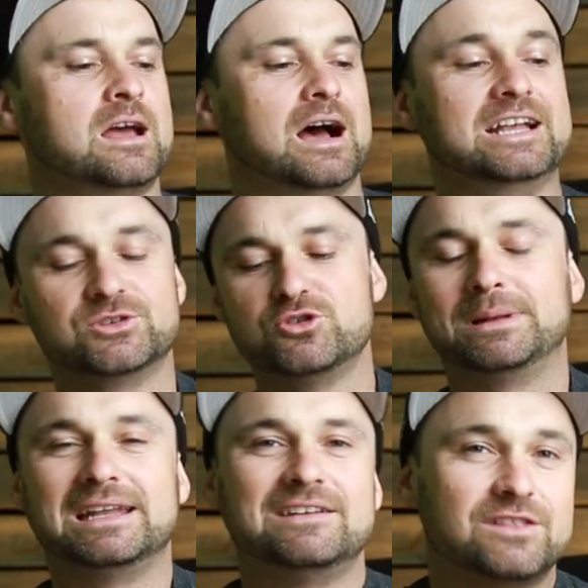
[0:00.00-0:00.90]
I do
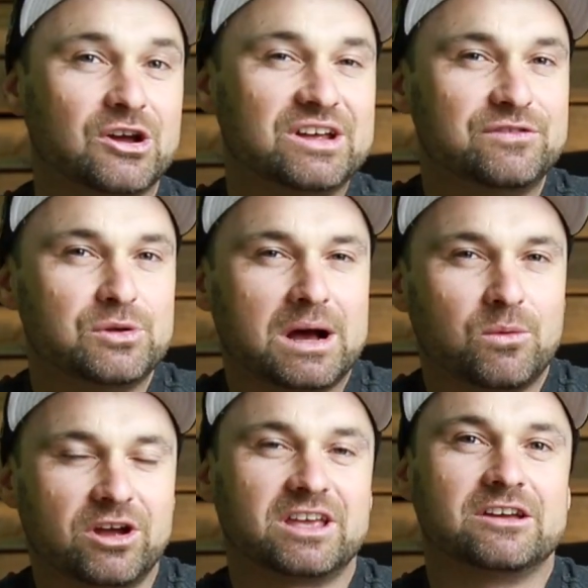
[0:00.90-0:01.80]
believe, though, if you are
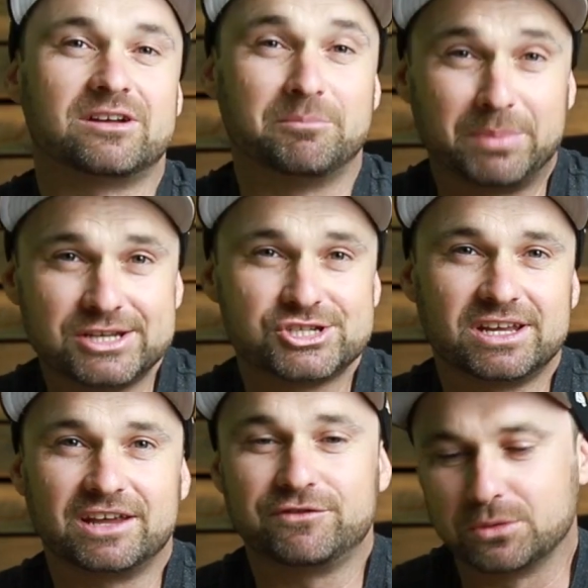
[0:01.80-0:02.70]
working on a
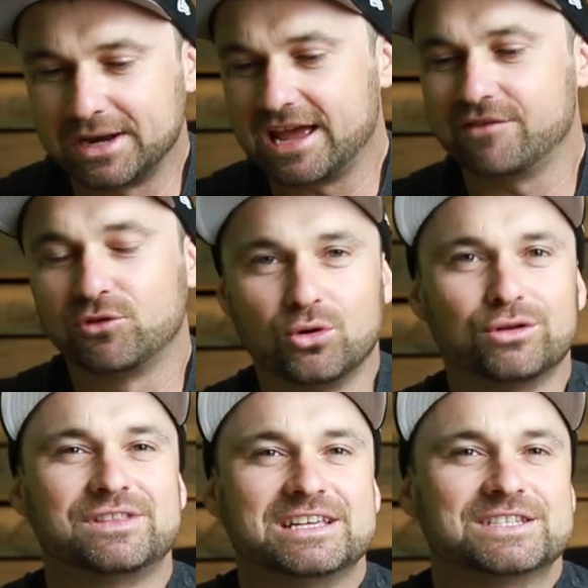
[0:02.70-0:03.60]
budget, if you want to have
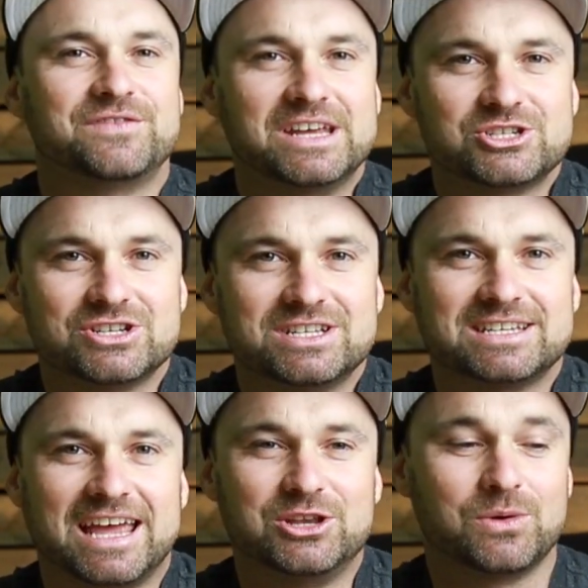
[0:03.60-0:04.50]
all of these
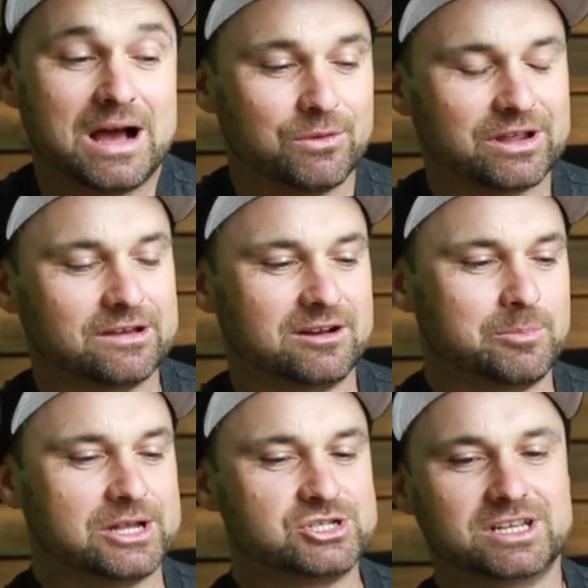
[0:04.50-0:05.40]
features and you are working on a
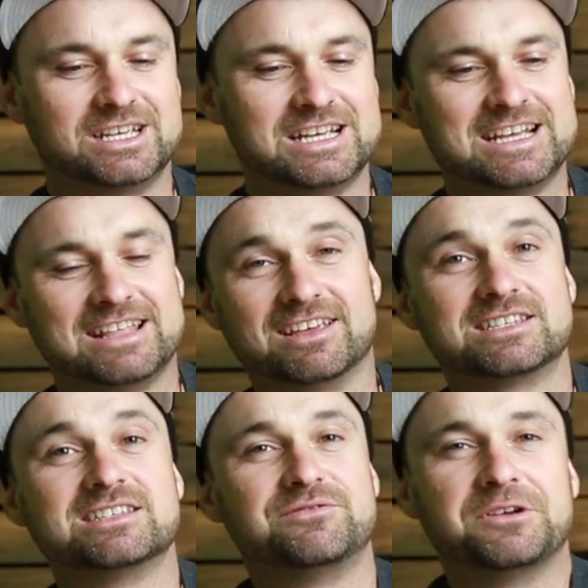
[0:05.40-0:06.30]
budget,
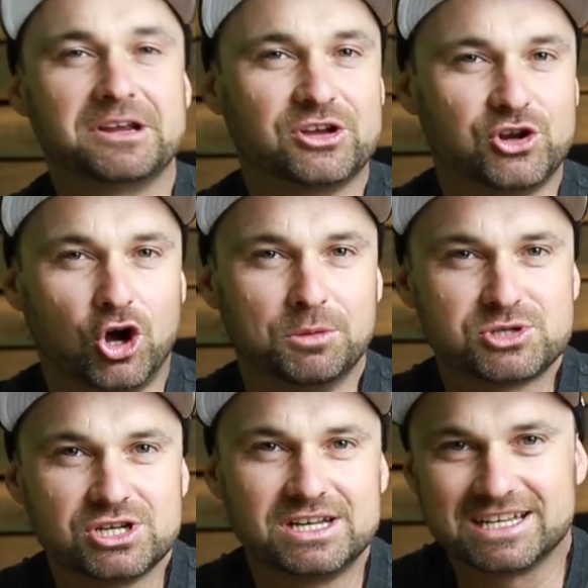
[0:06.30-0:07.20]
this is a very good
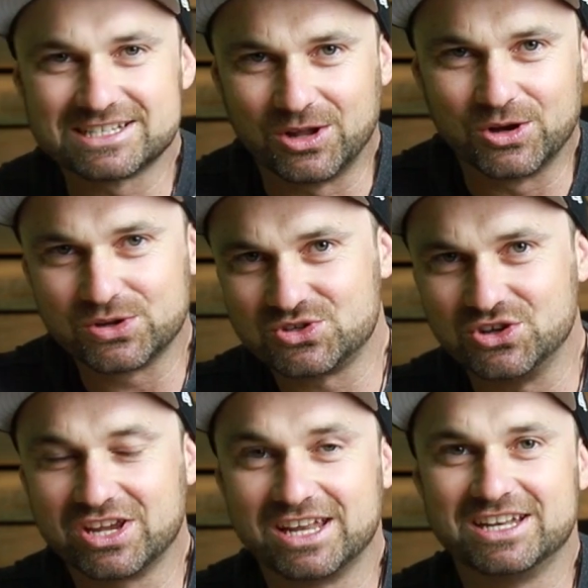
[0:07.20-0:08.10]
option as long as
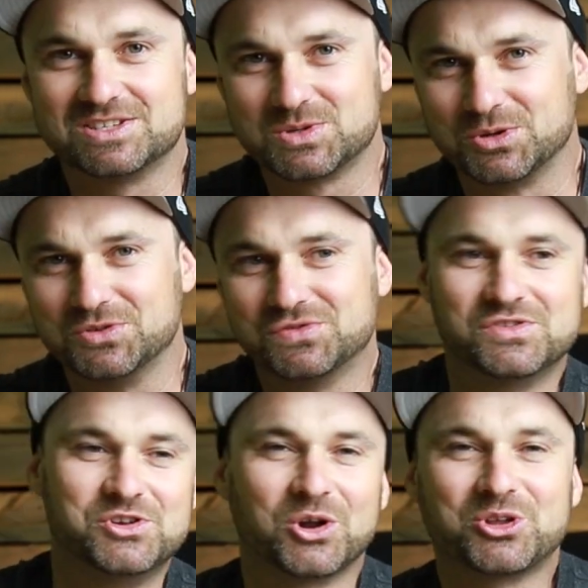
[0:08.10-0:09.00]
you can sort of
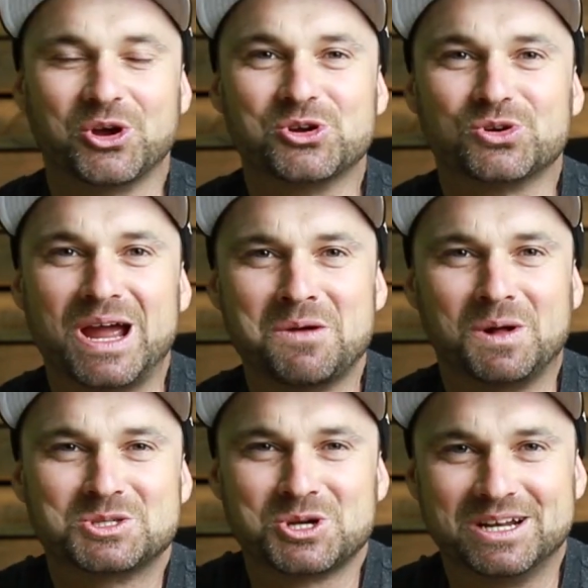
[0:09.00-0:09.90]
not go gray
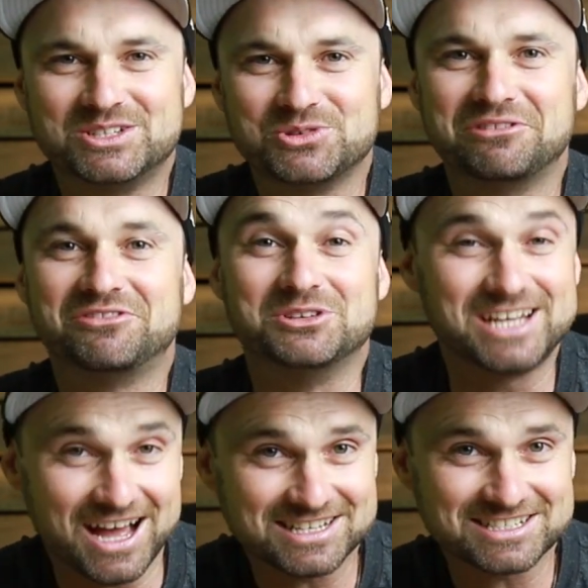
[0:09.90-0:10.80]
while trying to do a few
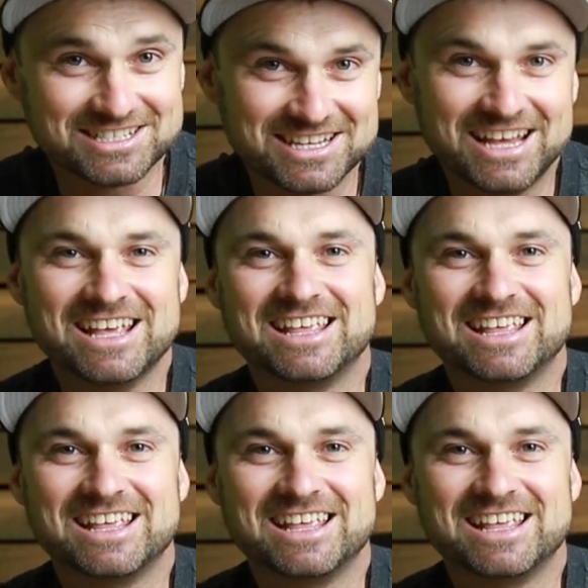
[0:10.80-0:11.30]
tasks.